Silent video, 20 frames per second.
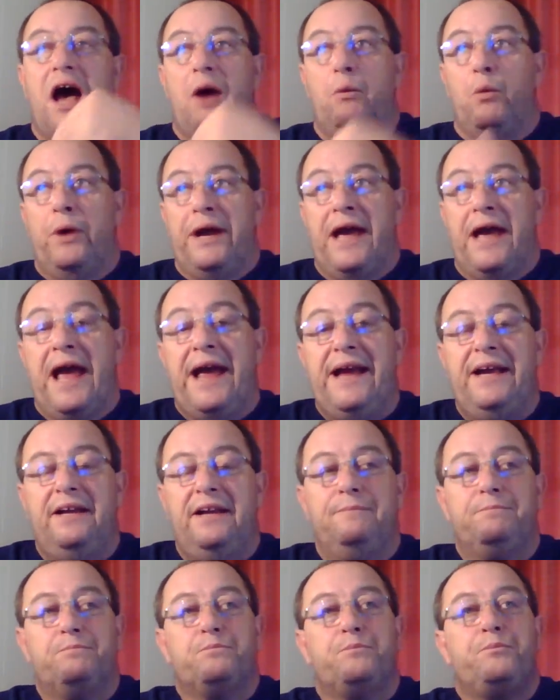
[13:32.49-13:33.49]
We
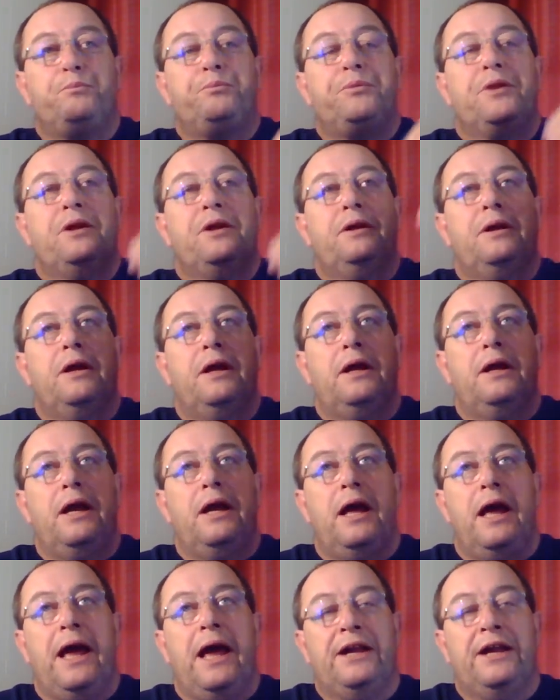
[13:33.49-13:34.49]
ate,
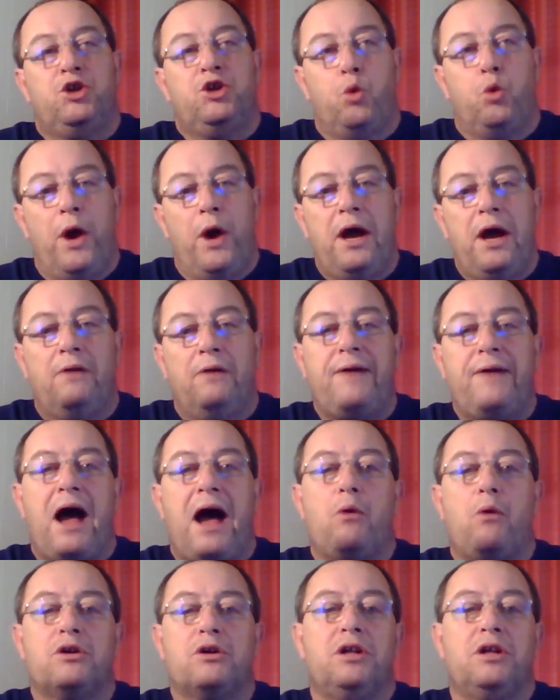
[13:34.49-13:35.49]
and 12
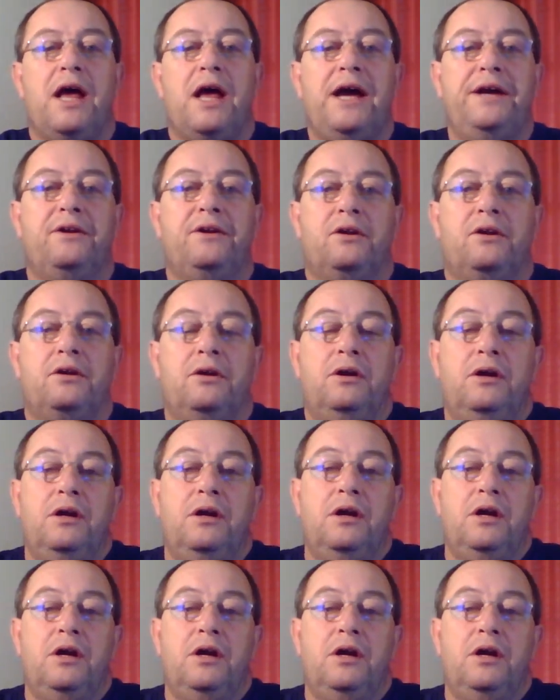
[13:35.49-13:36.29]
hours later,